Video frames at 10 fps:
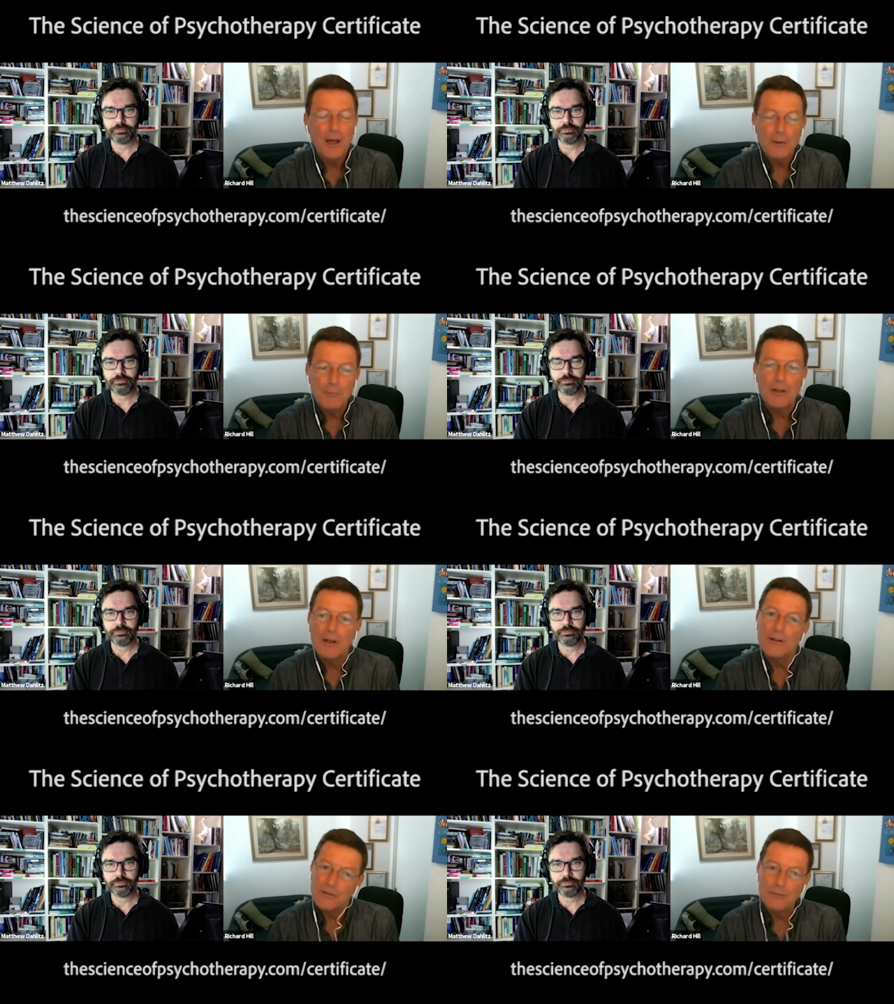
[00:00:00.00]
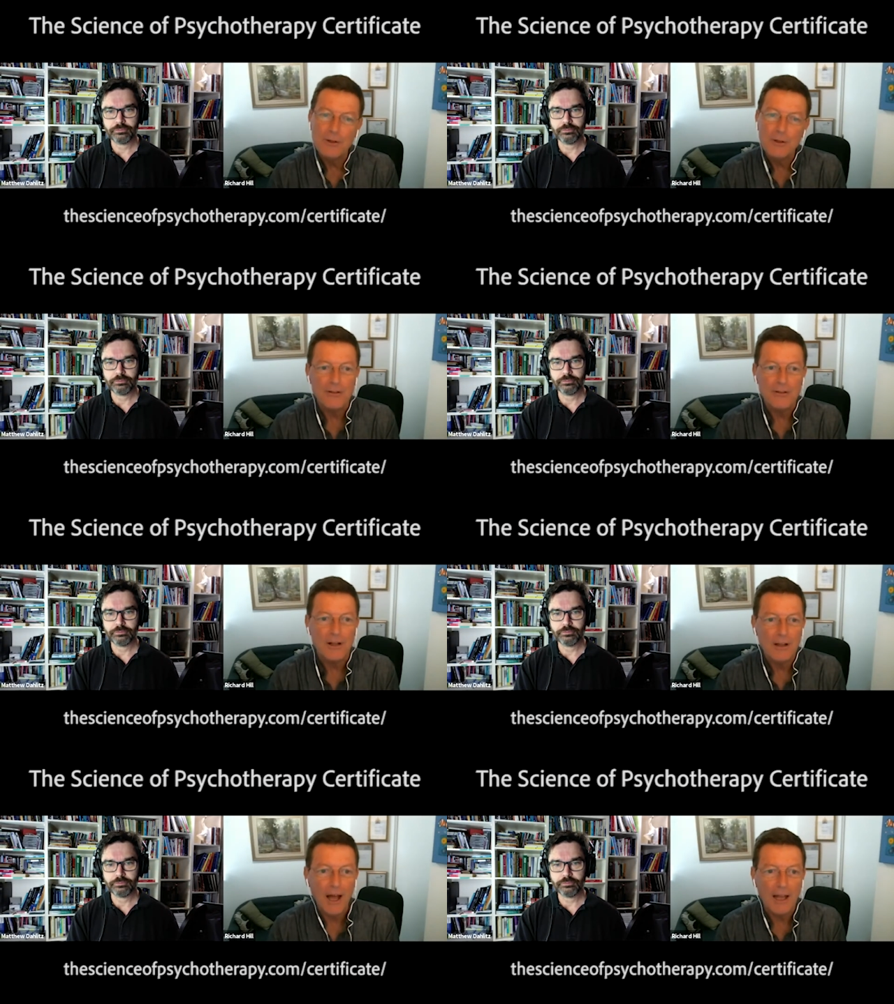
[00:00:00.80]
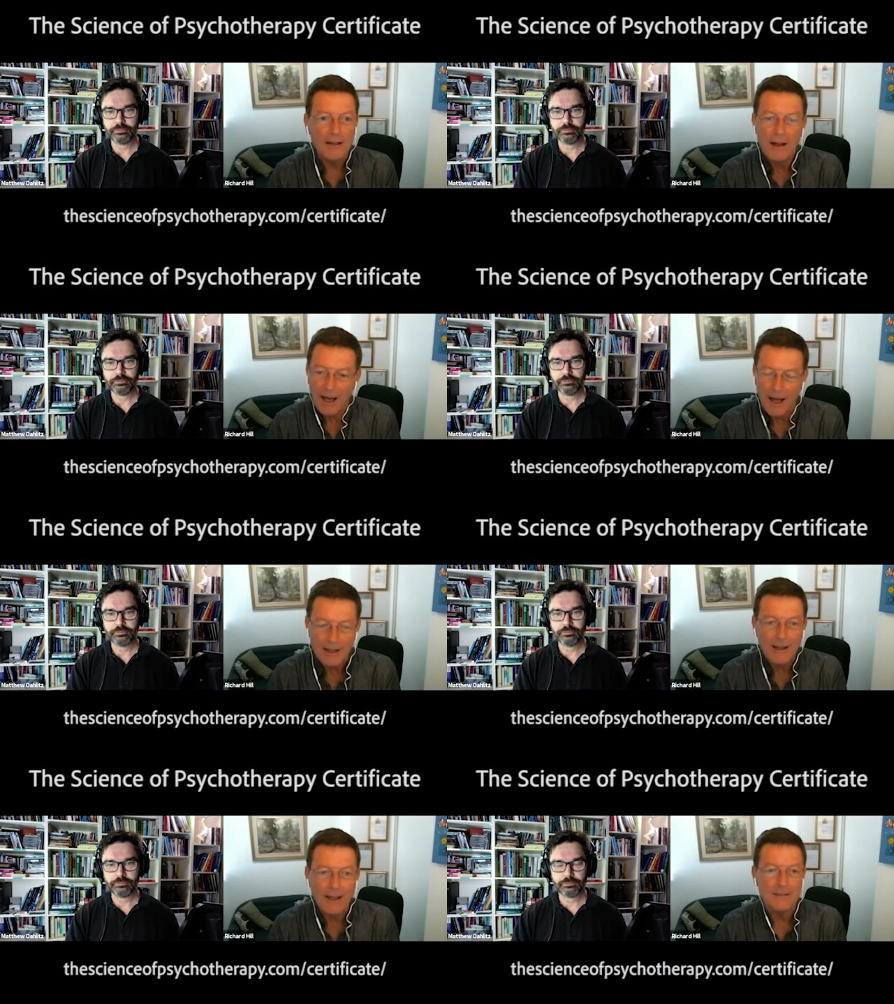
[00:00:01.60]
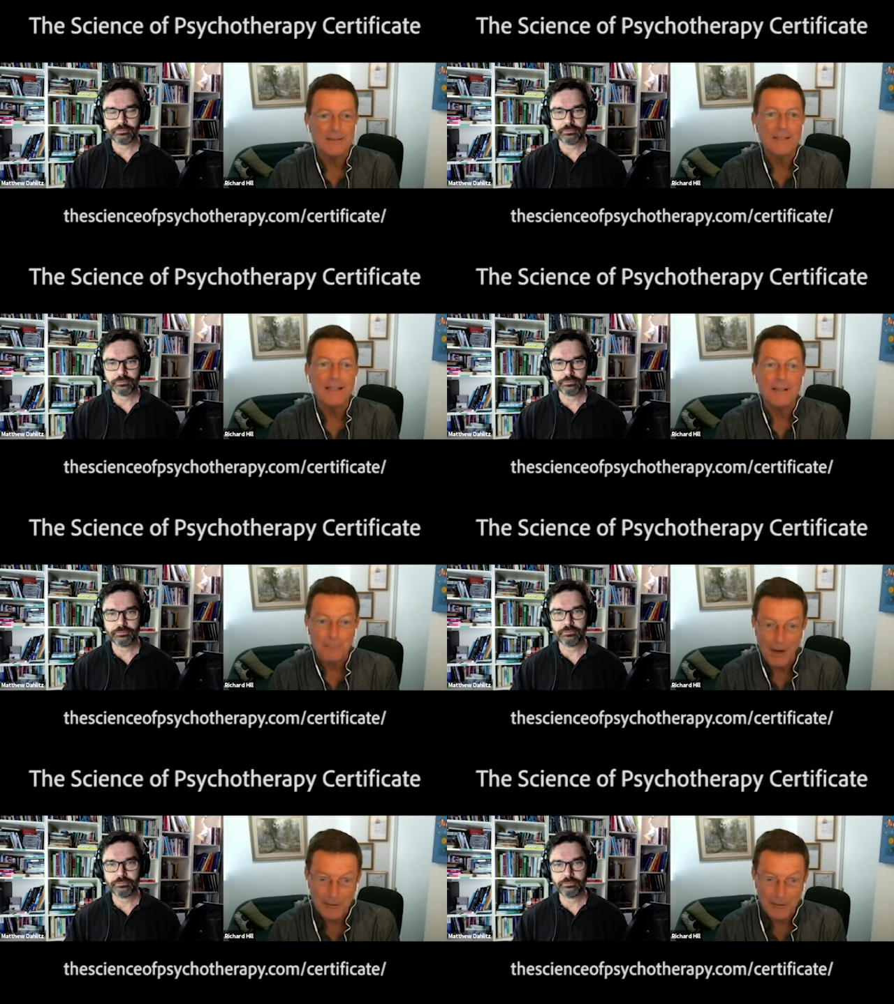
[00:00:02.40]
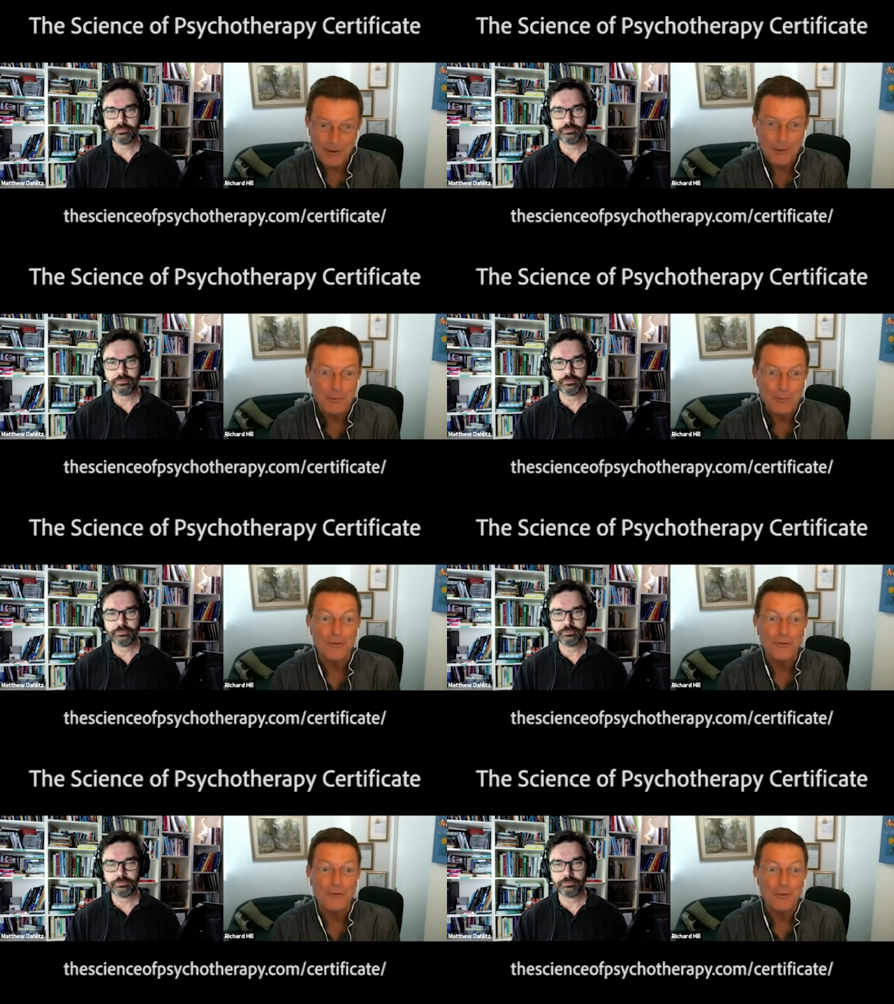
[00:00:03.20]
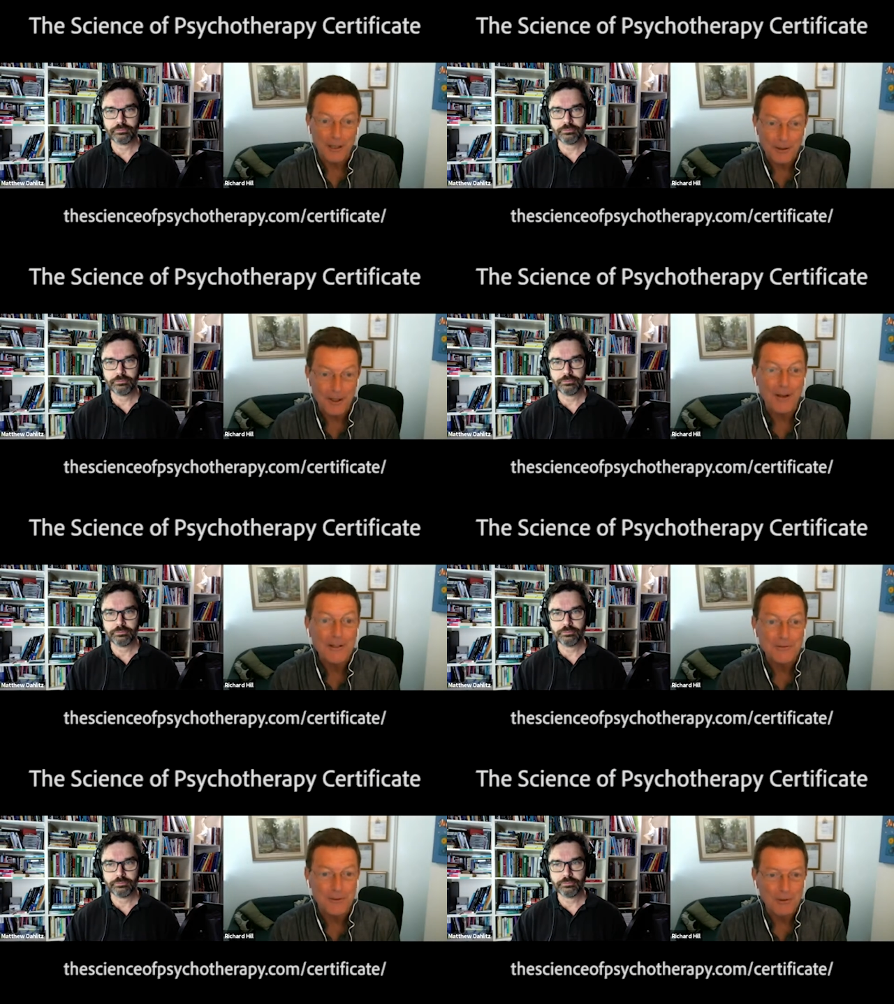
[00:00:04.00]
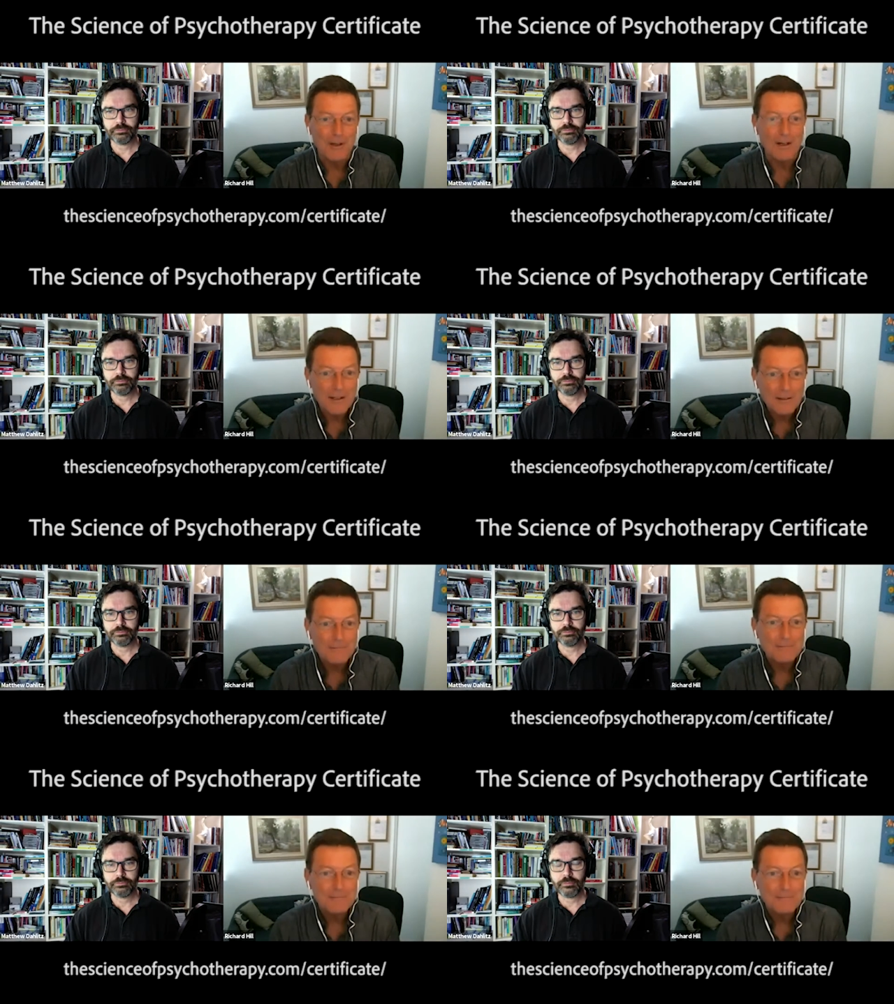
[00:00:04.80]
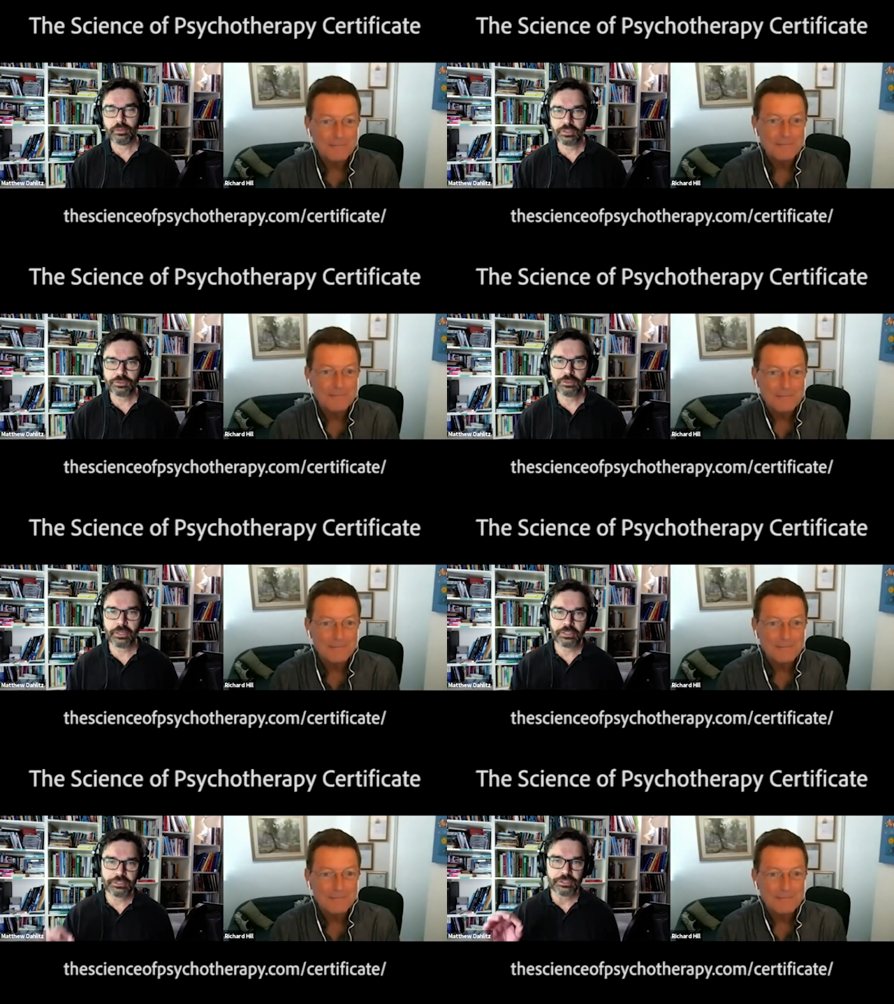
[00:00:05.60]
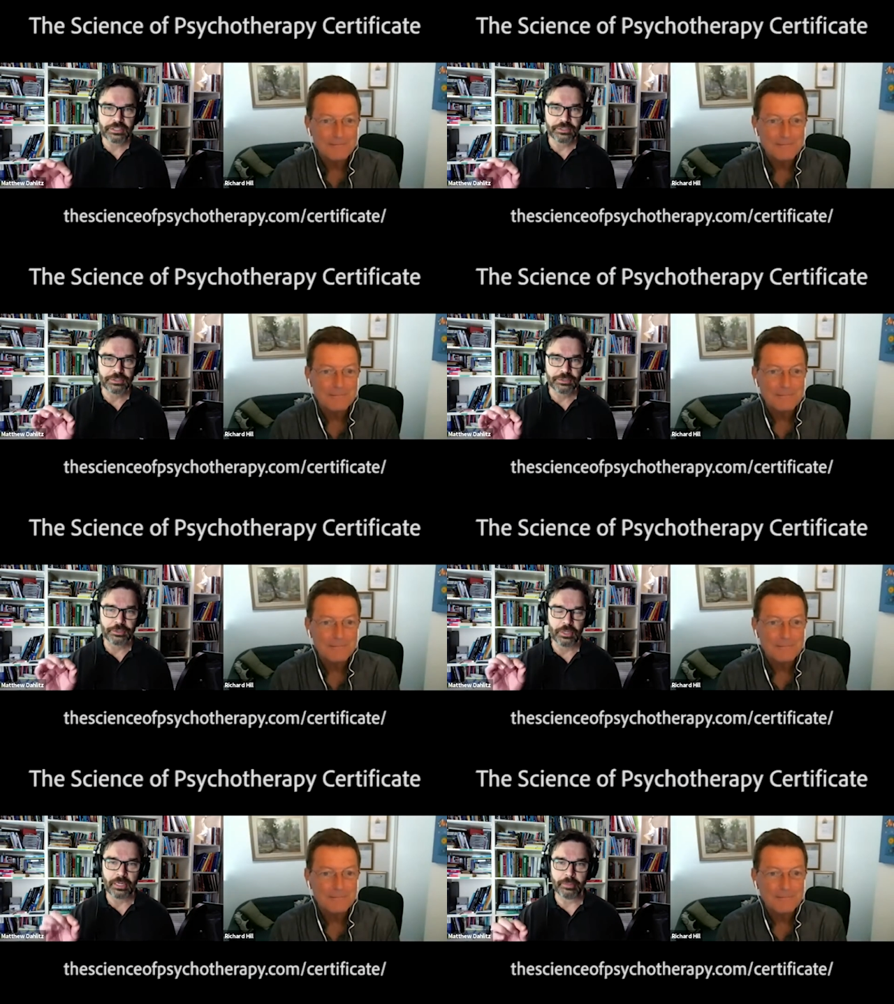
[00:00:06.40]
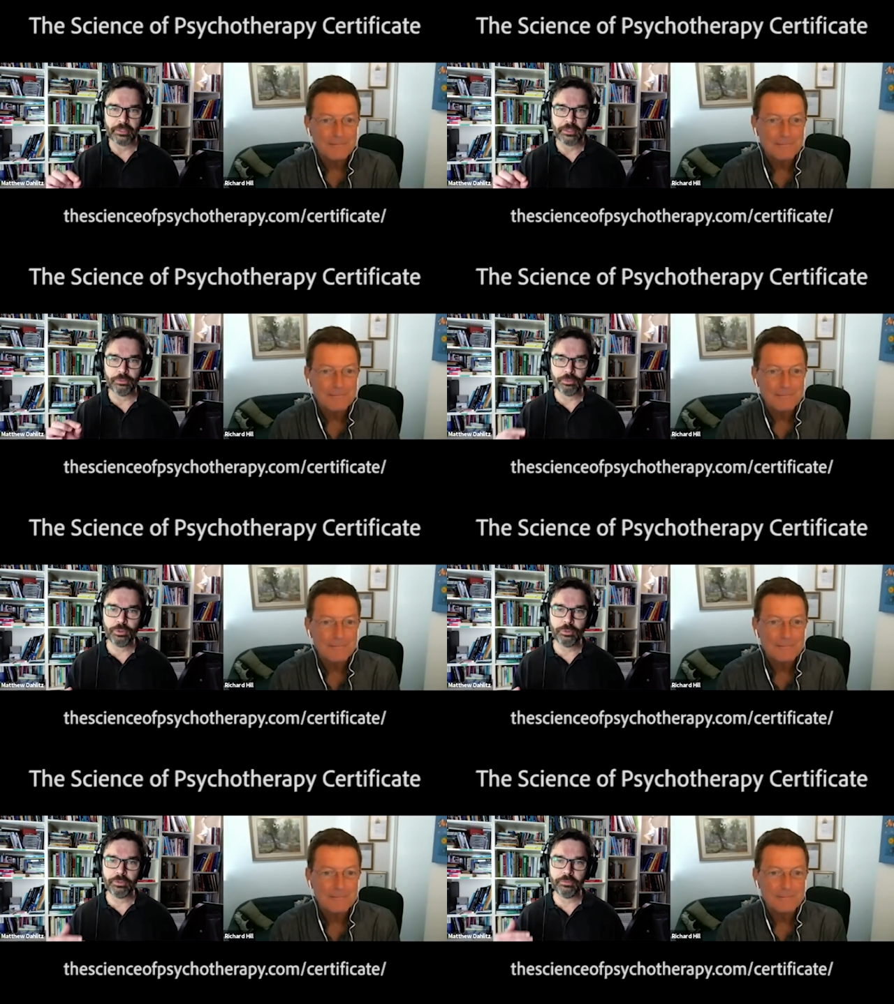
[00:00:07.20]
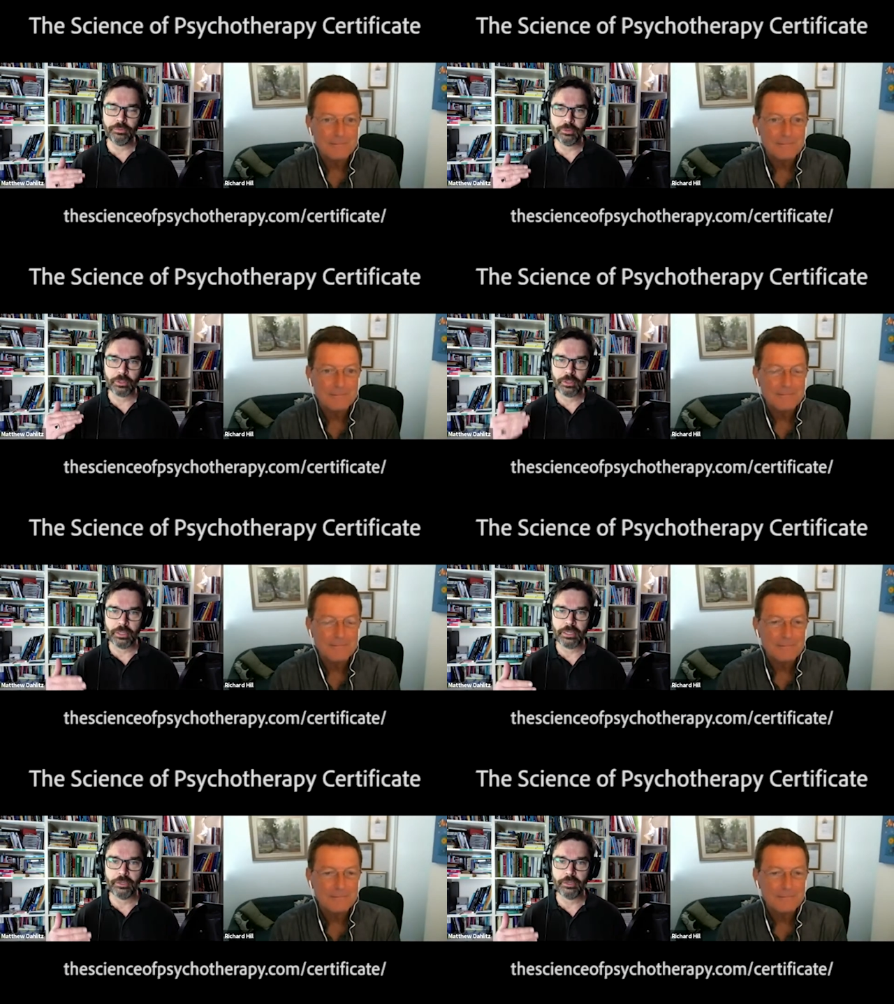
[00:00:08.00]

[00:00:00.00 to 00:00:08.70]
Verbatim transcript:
Speaker 1: but gee whiz, as a client, I like to see that my therapist is doing a lot of extra work.
Speaker 2: That's right. It actually changes the dynamic in the room if your client